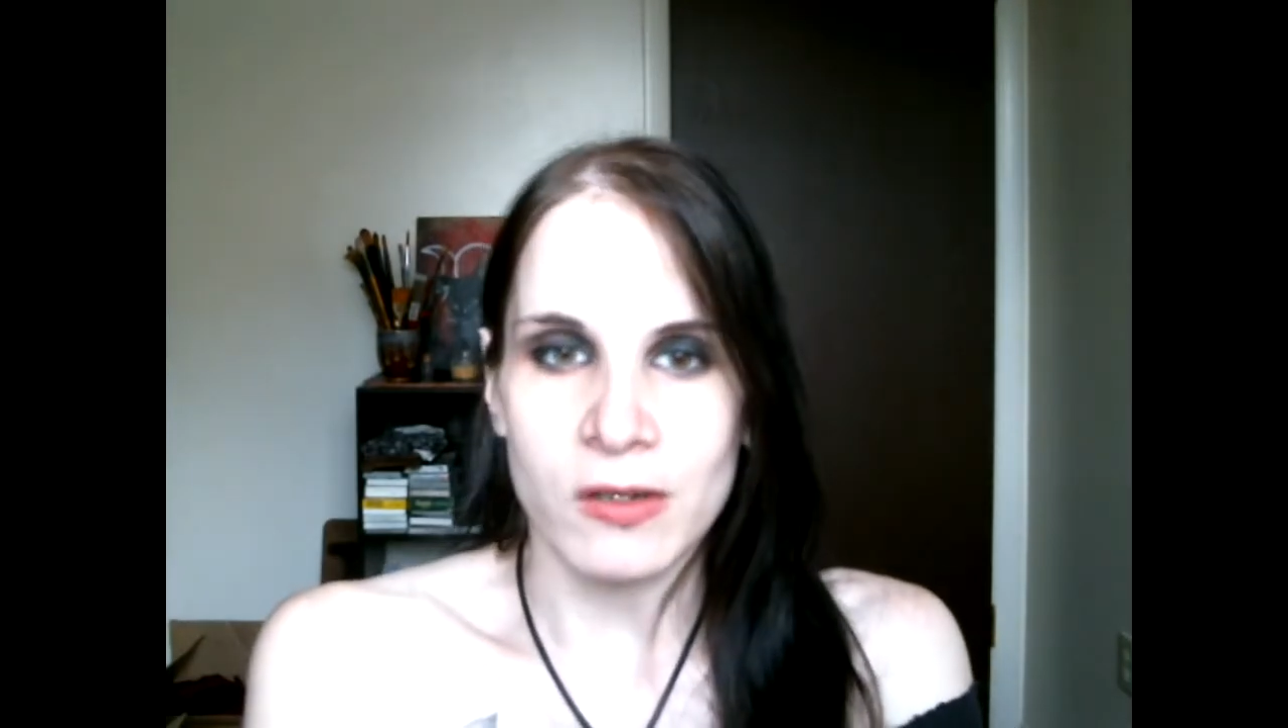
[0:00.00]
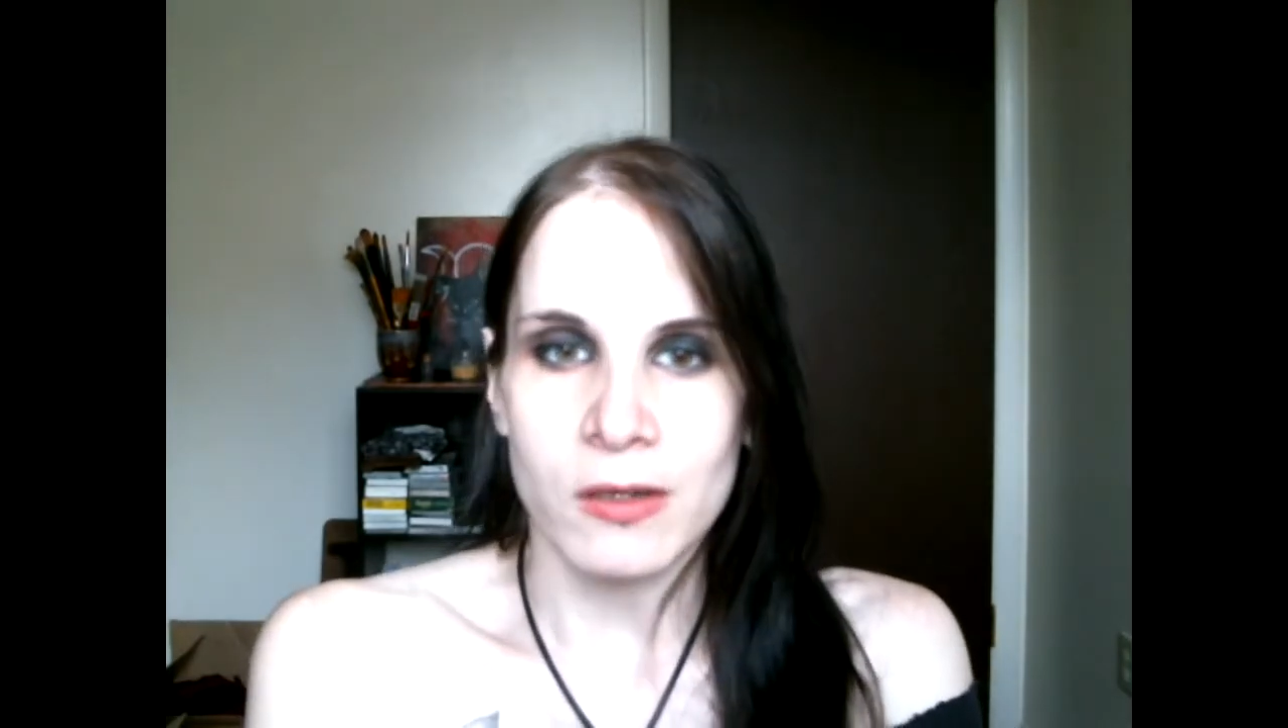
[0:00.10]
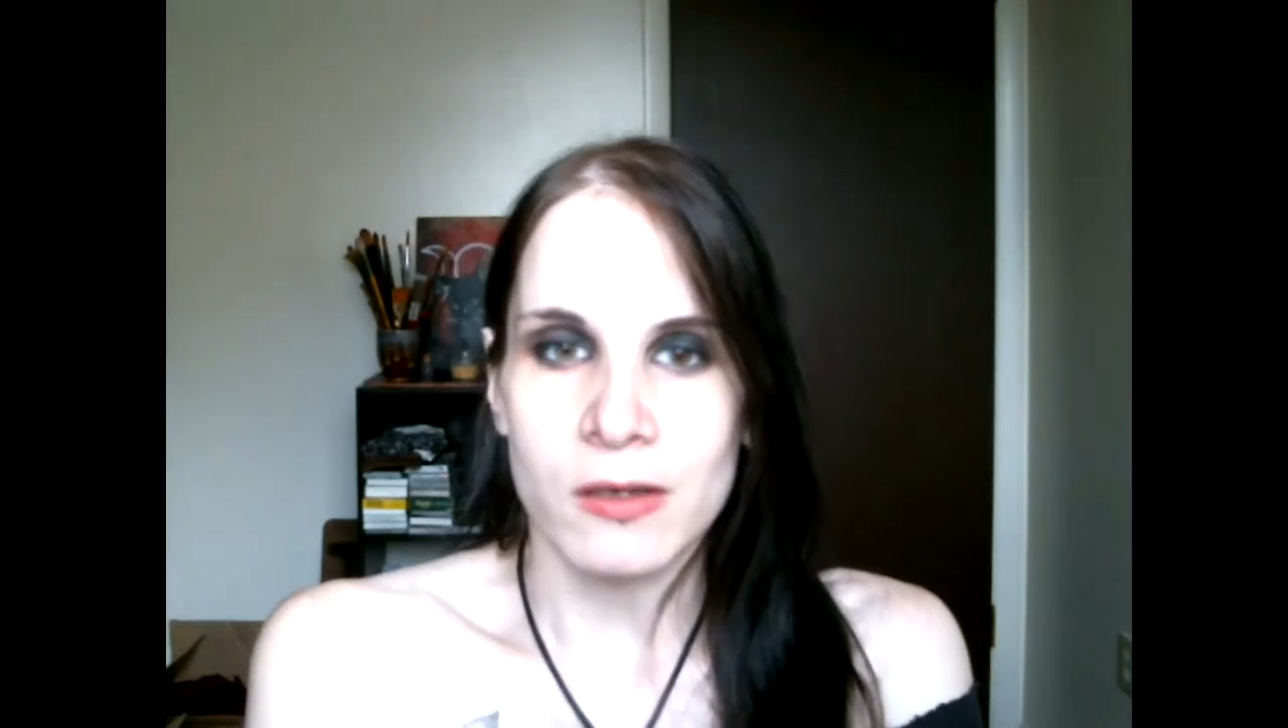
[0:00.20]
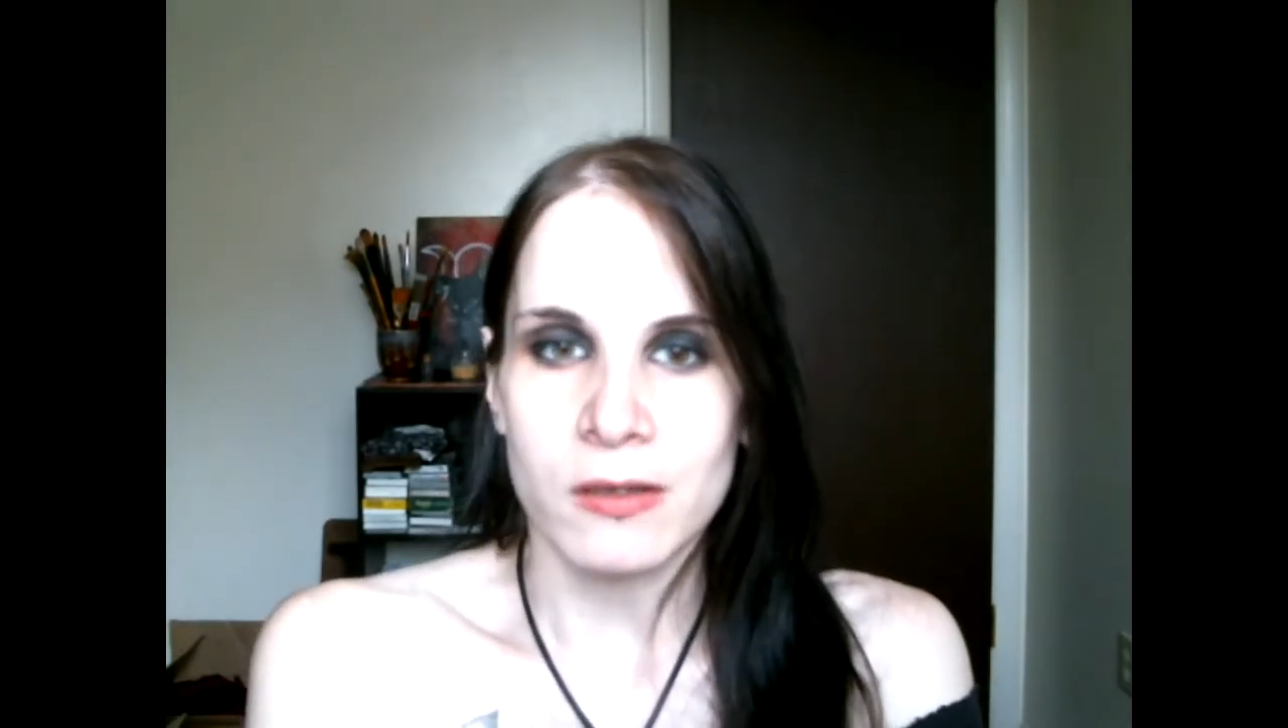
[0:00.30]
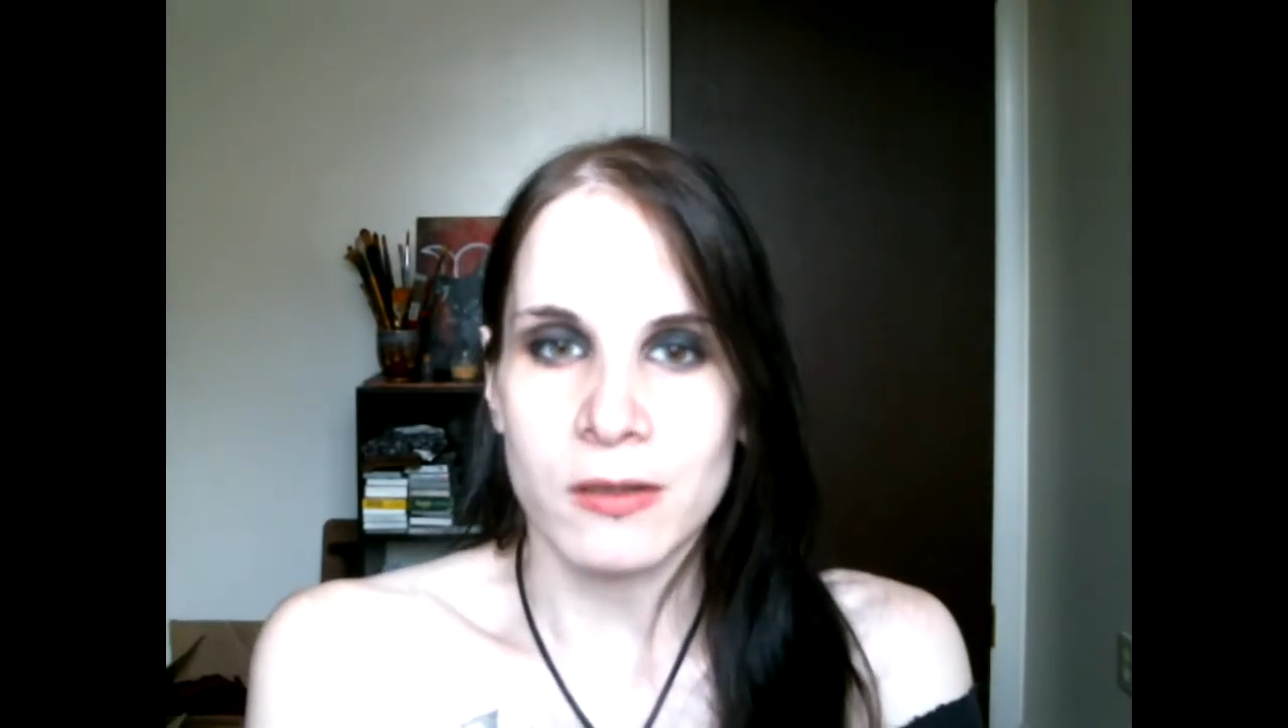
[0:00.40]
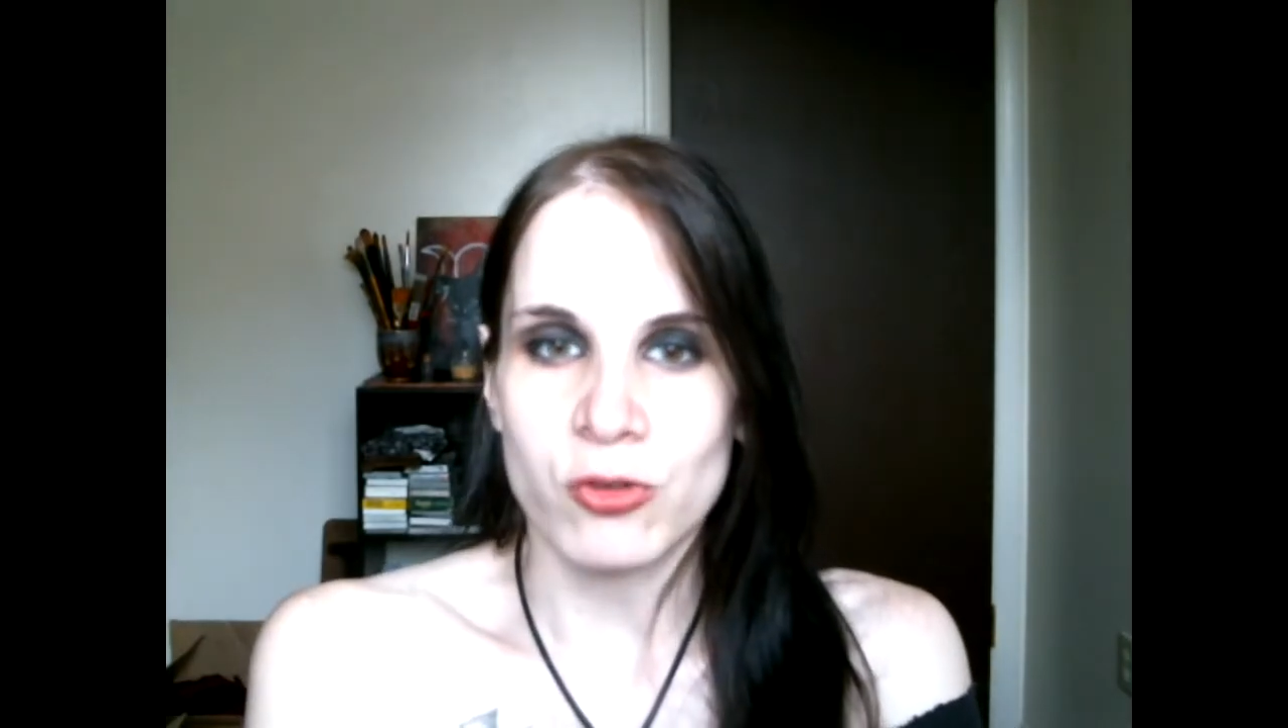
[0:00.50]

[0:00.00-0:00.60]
lot of the